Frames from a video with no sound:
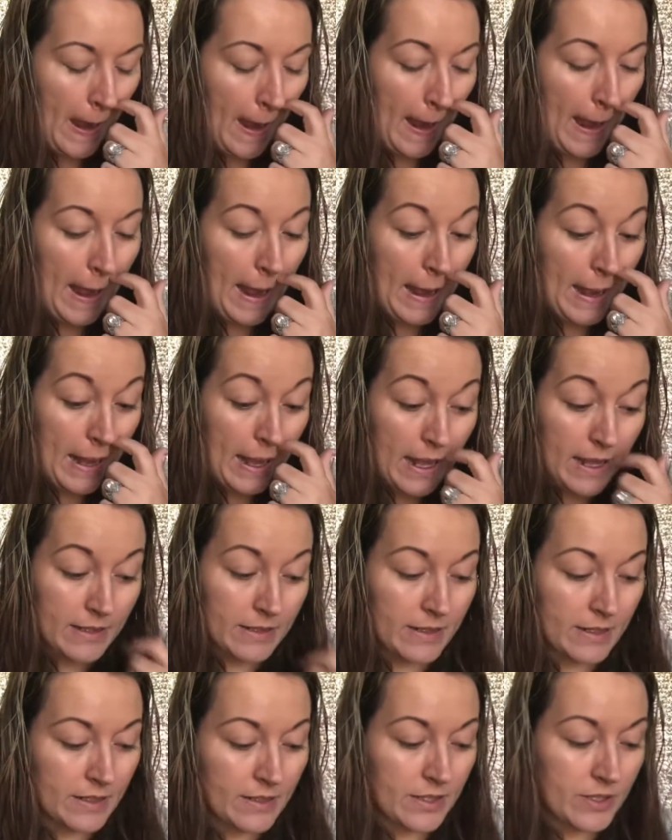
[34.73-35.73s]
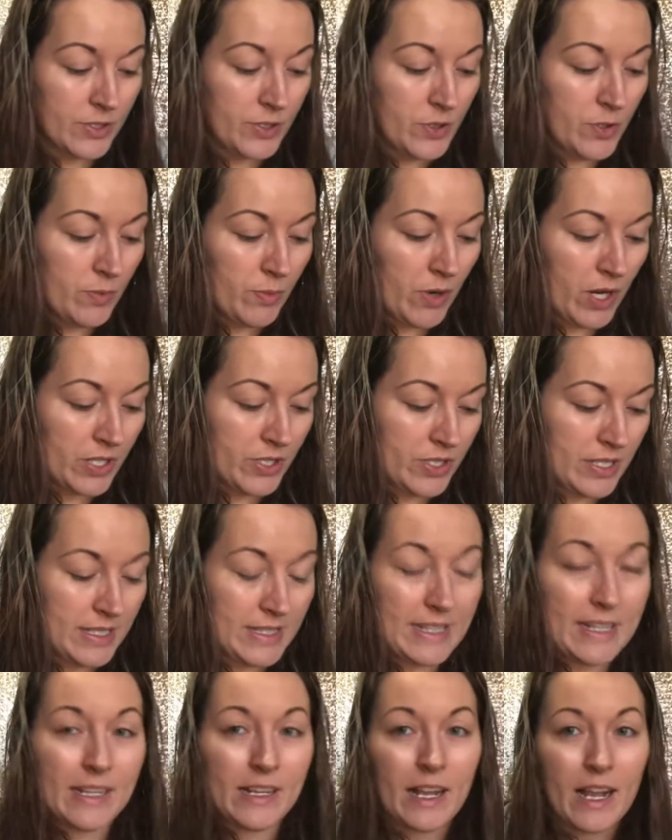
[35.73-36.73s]
And the 2 brushes
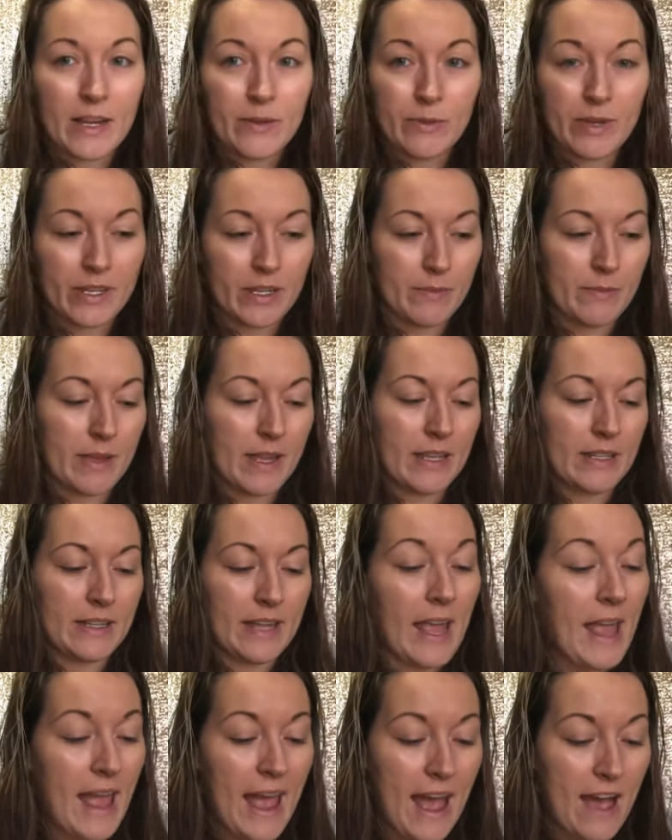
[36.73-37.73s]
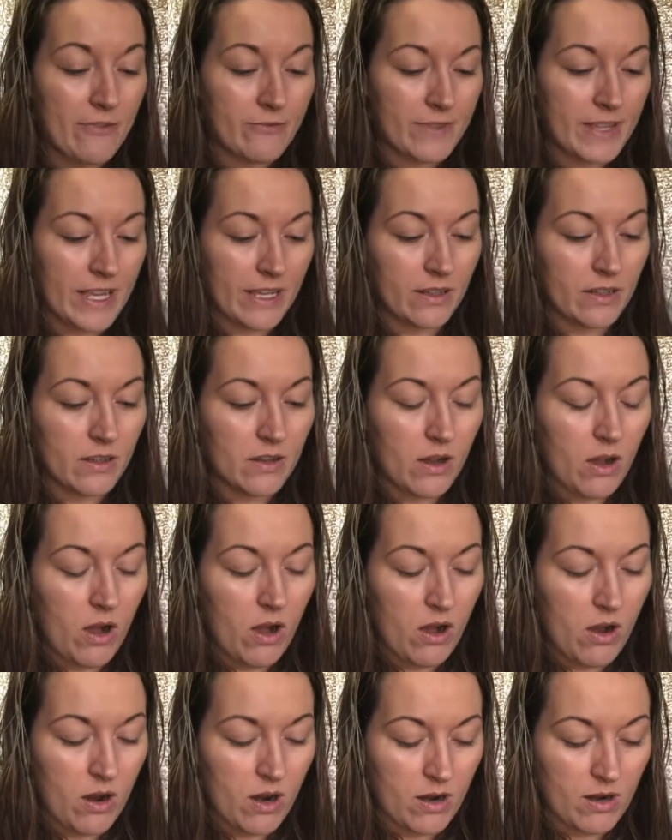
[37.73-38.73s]
that I recommend having
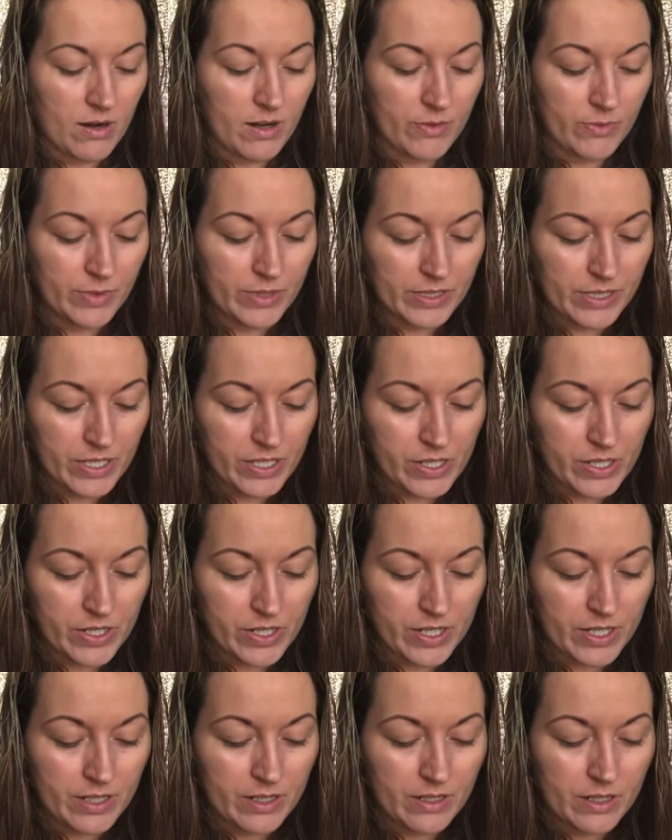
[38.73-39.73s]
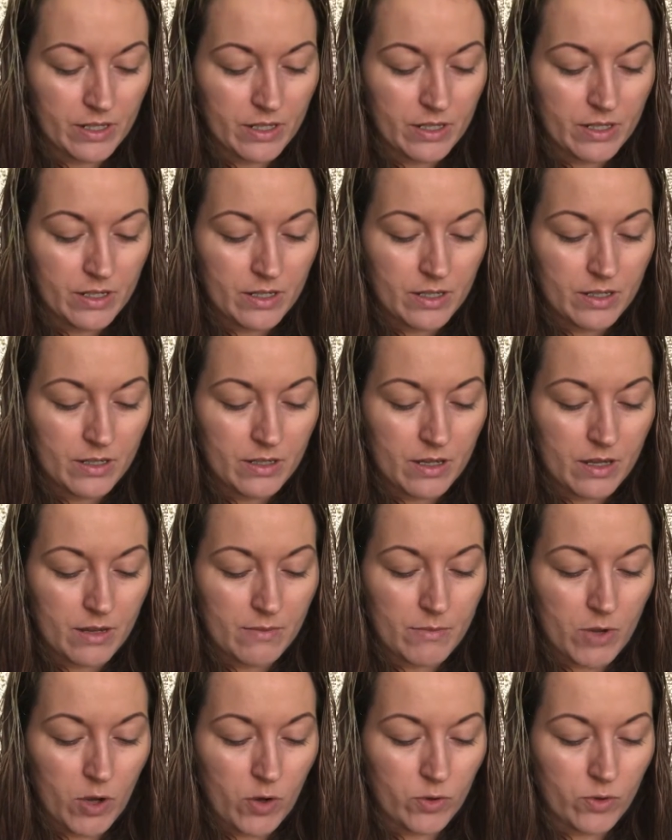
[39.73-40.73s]
are a really good
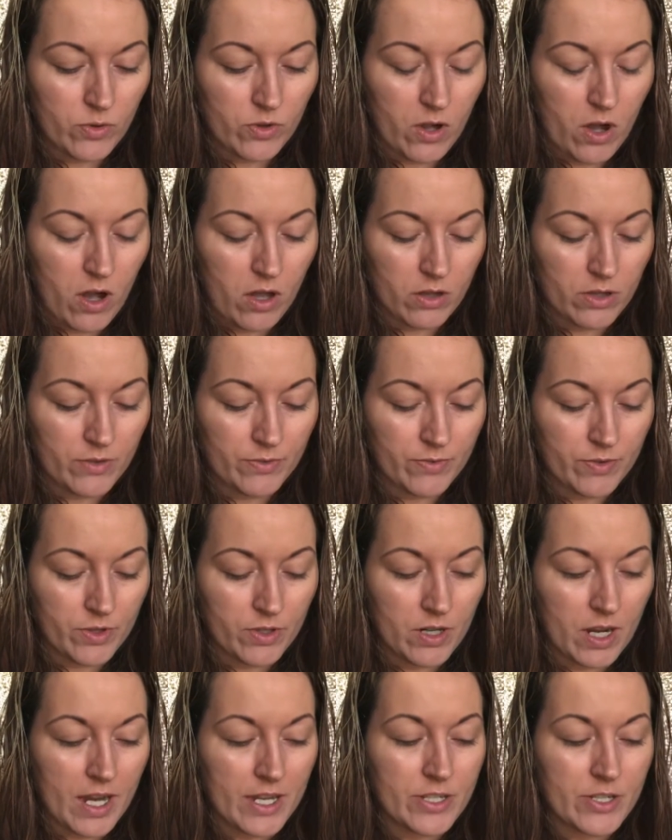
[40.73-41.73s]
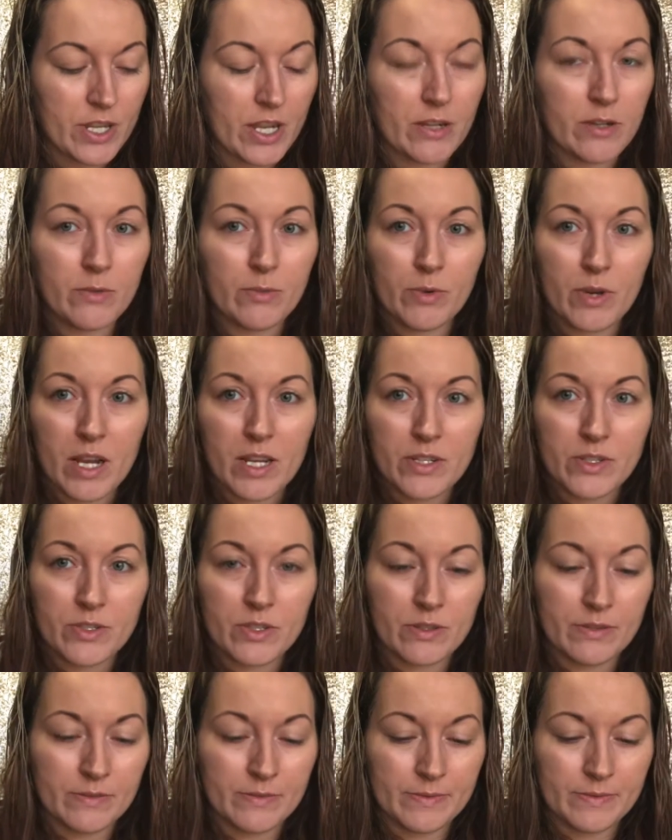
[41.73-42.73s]
all over eyeshadow brush.
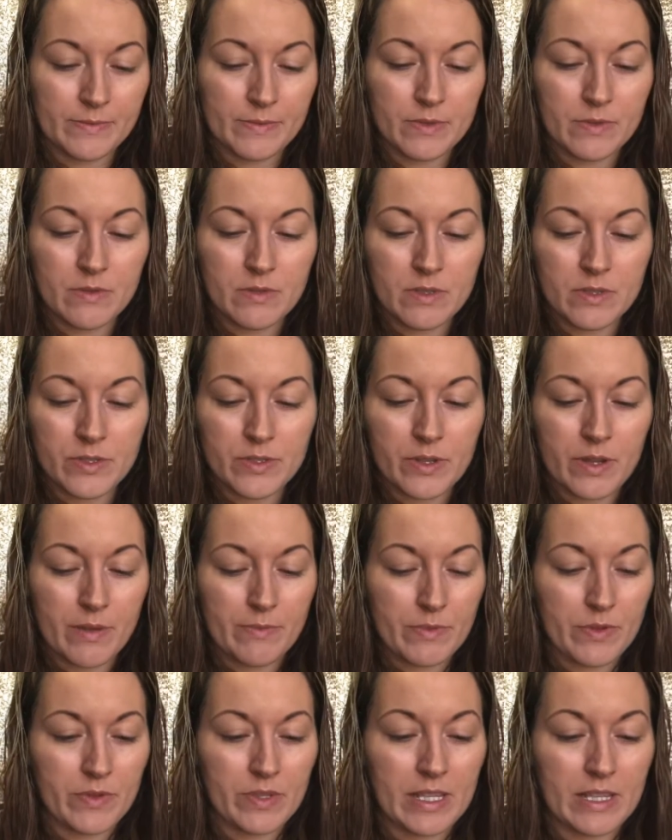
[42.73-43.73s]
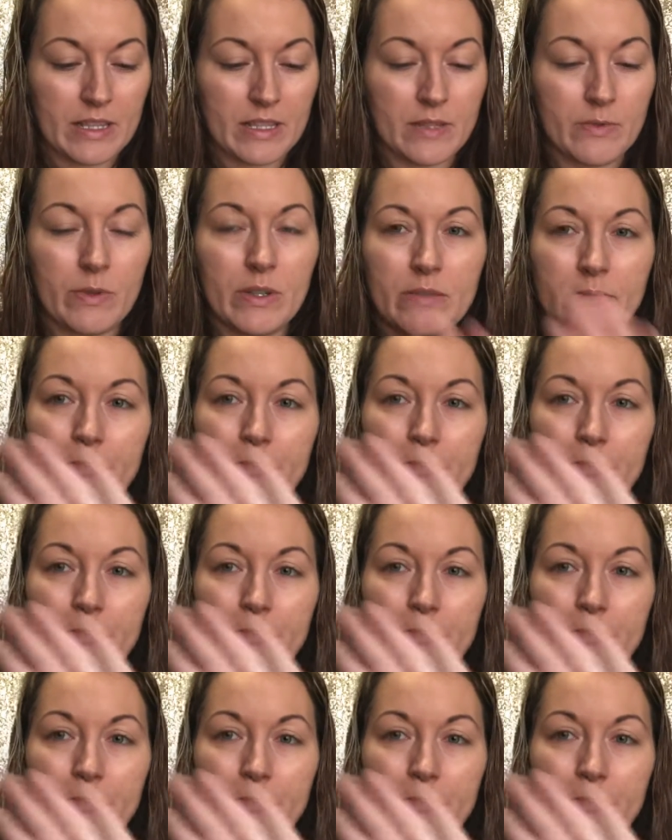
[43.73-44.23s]
So I'm using this one.